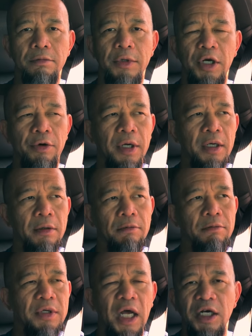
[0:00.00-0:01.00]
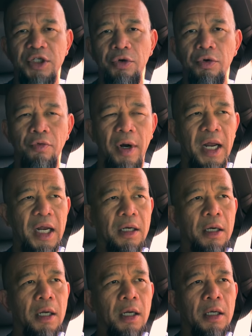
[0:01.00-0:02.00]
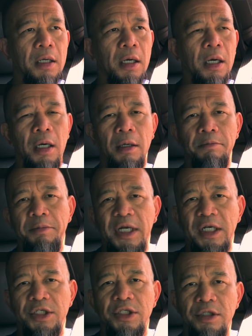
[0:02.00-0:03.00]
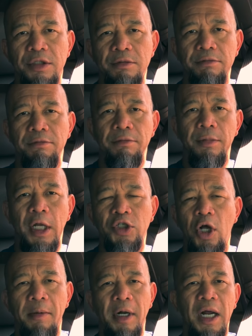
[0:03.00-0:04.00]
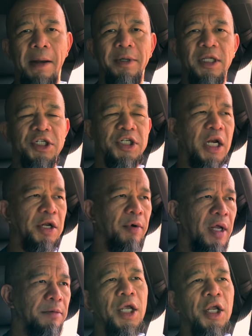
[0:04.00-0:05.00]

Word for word: you know, done a certain way um, because it's all about competition anyway.